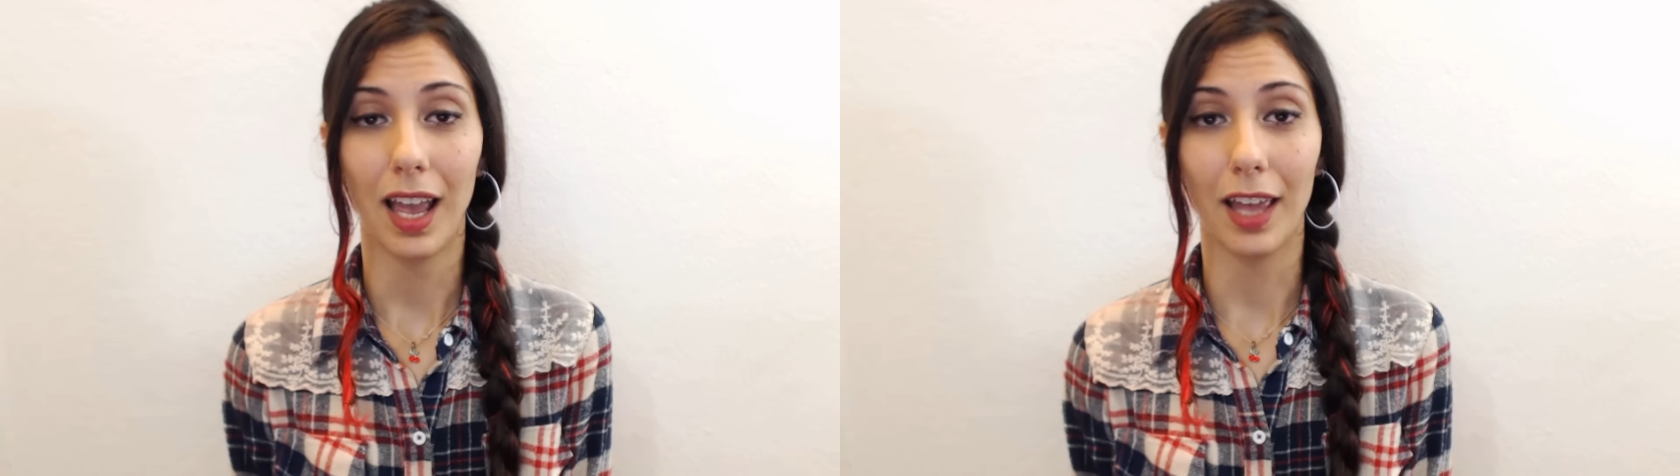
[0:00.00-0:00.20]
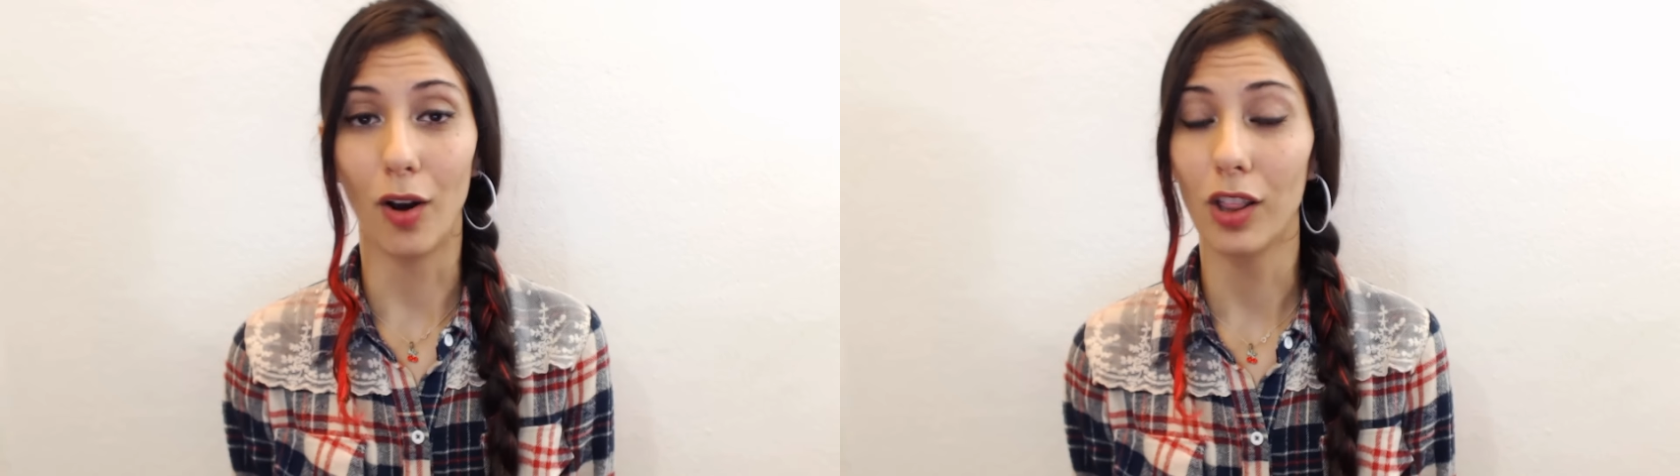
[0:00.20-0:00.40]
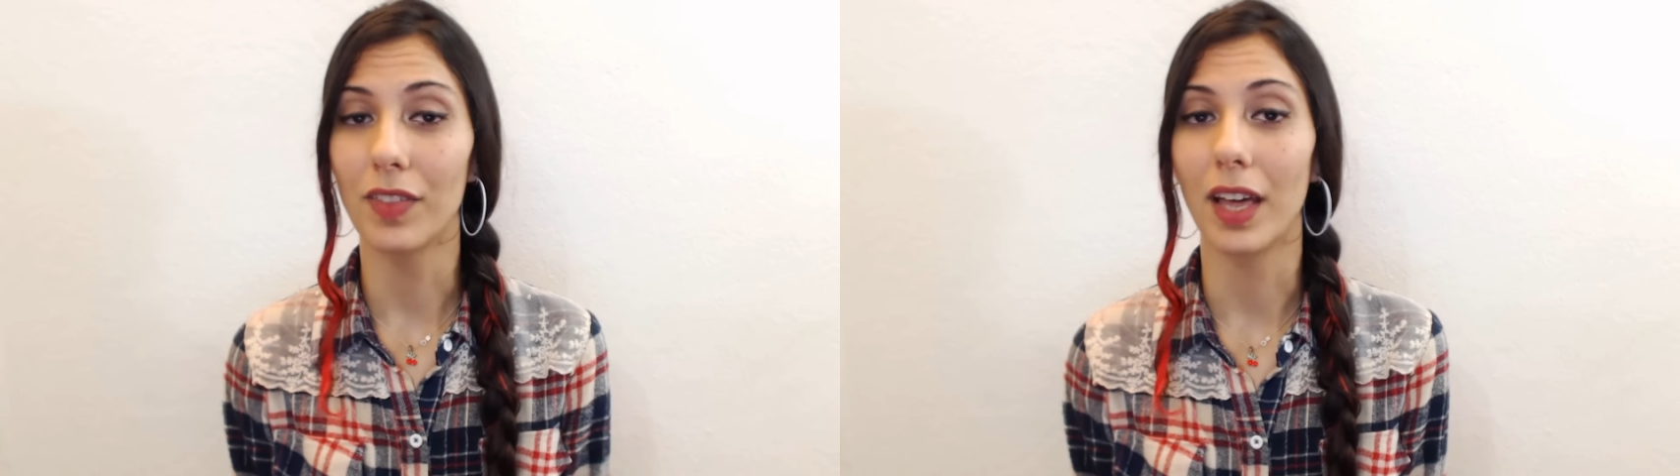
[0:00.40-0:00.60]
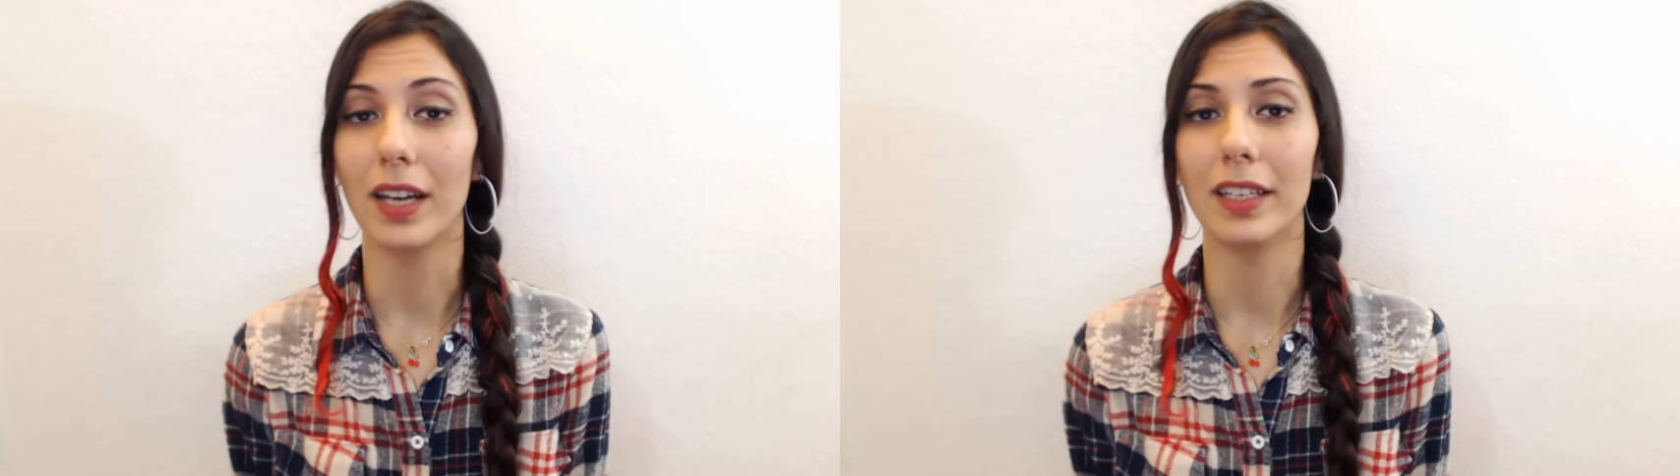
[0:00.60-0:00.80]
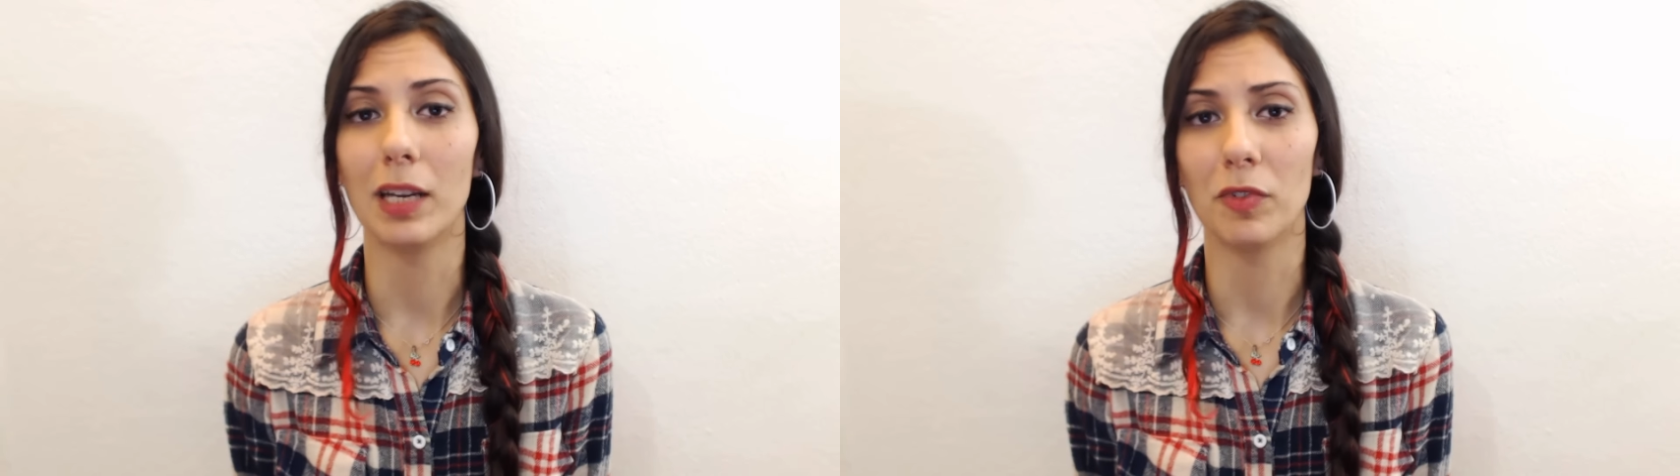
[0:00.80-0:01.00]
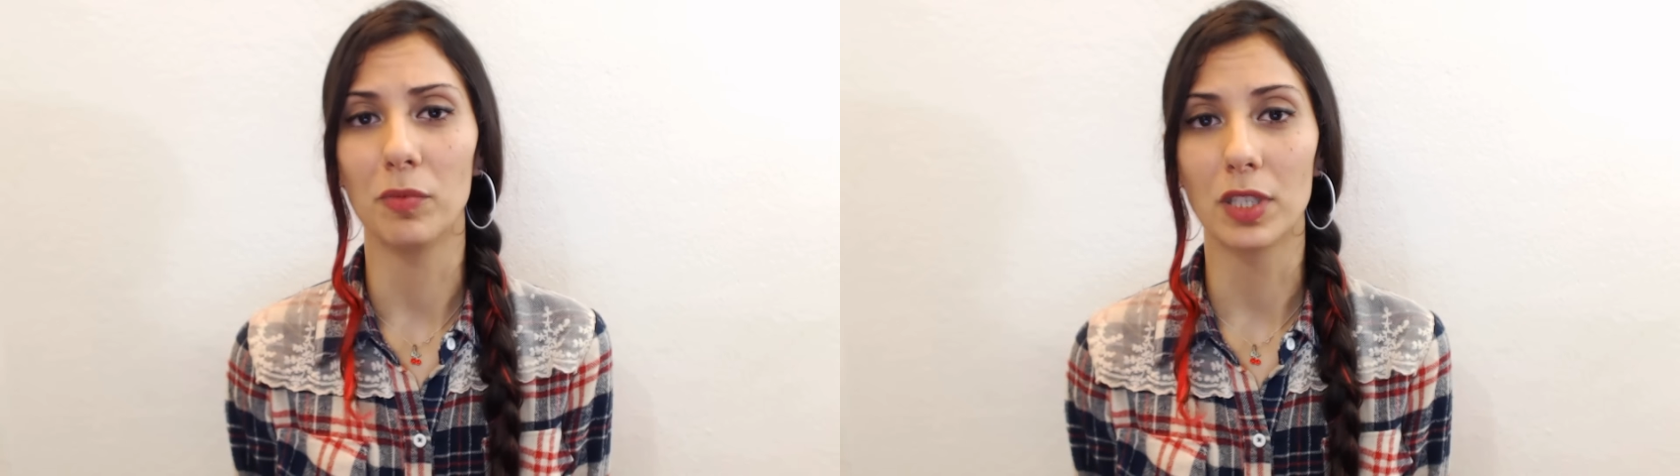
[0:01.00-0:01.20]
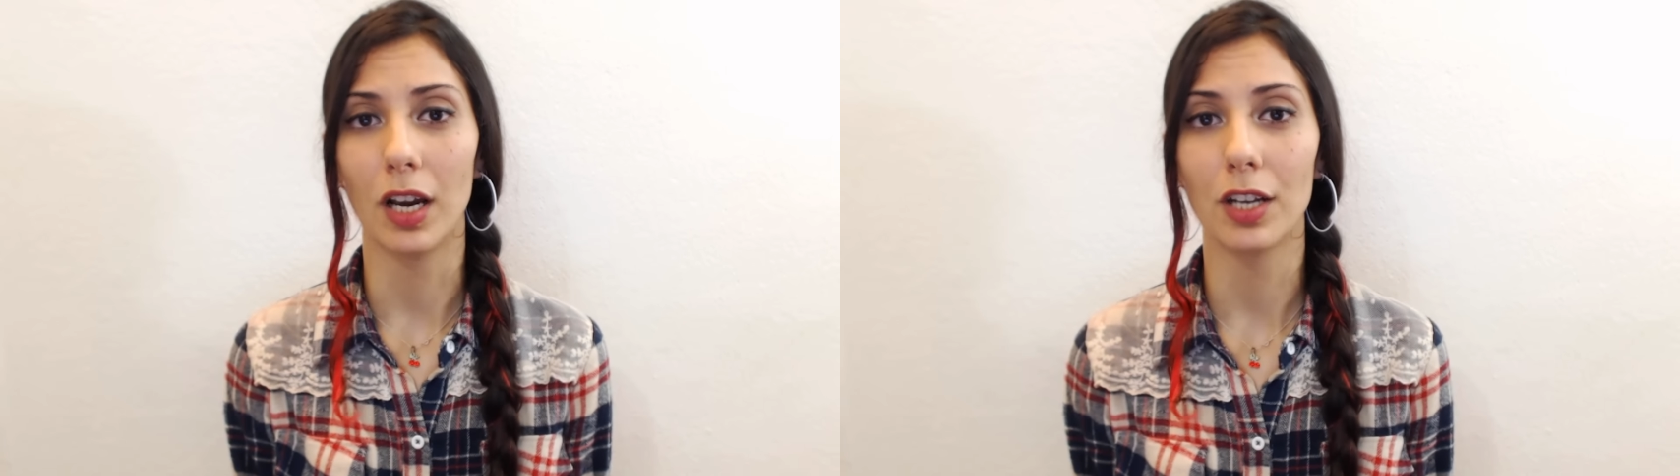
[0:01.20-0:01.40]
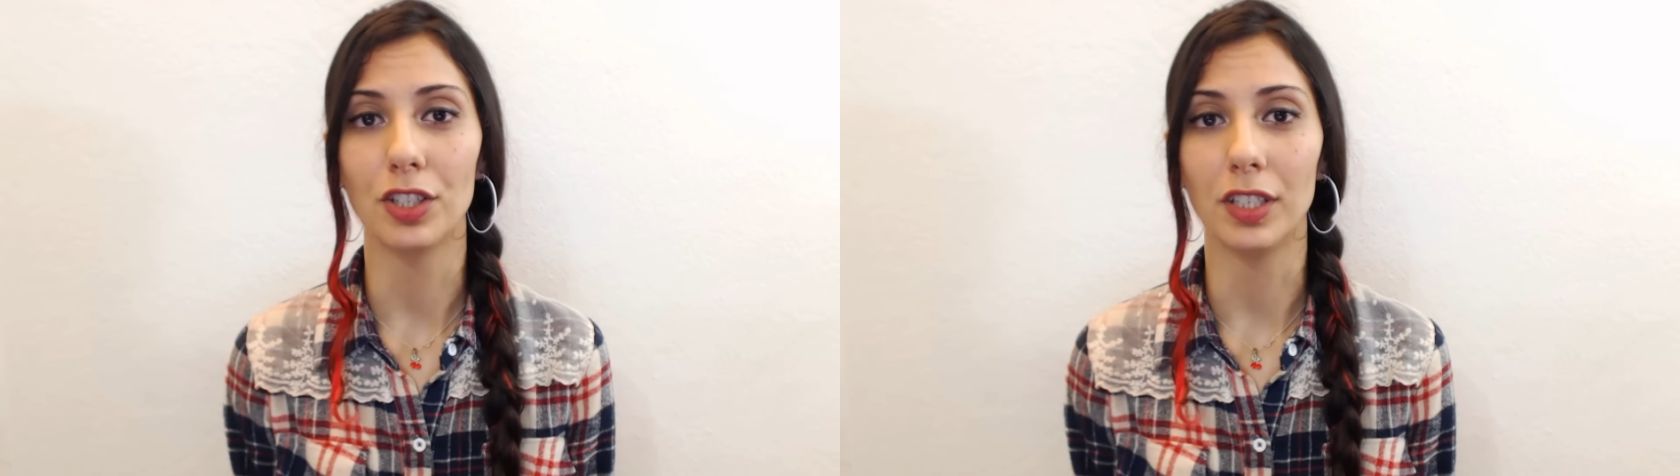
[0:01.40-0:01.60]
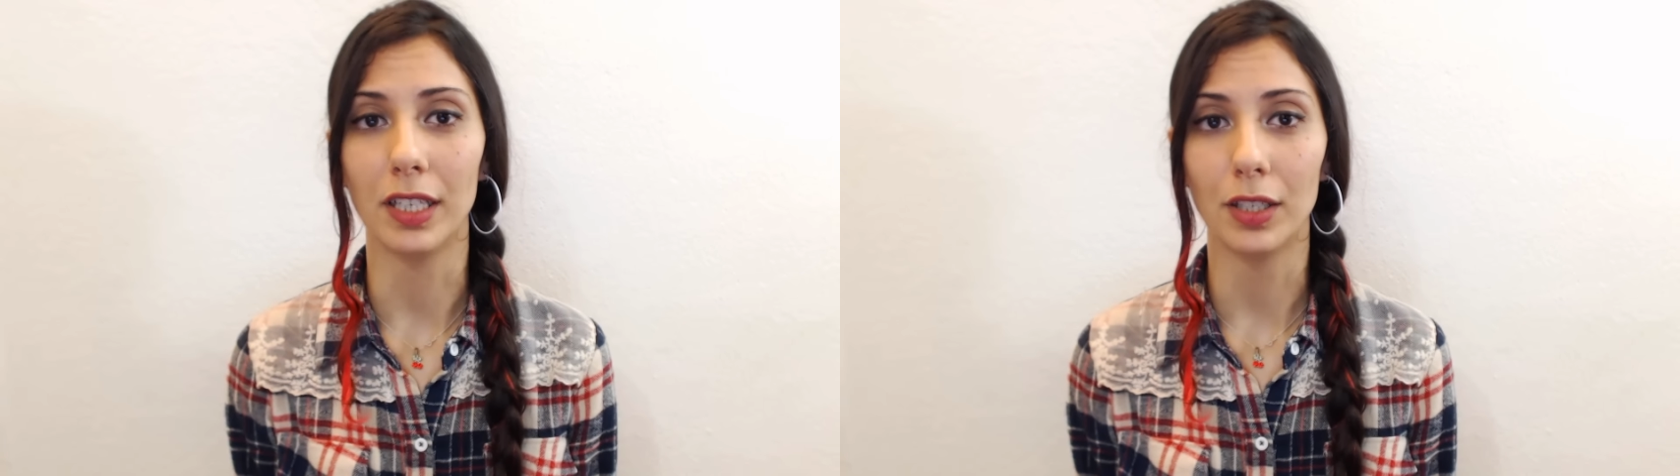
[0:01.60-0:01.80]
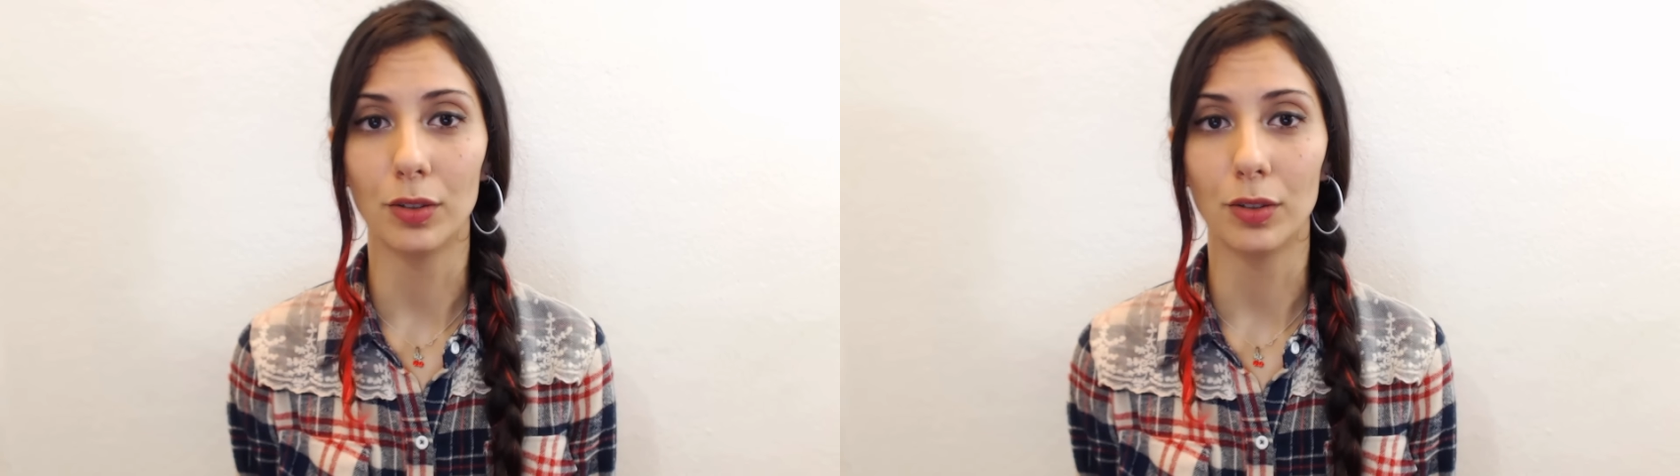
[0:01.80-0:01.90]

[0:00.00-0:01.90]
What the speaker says: and all of that in the name of misogyny,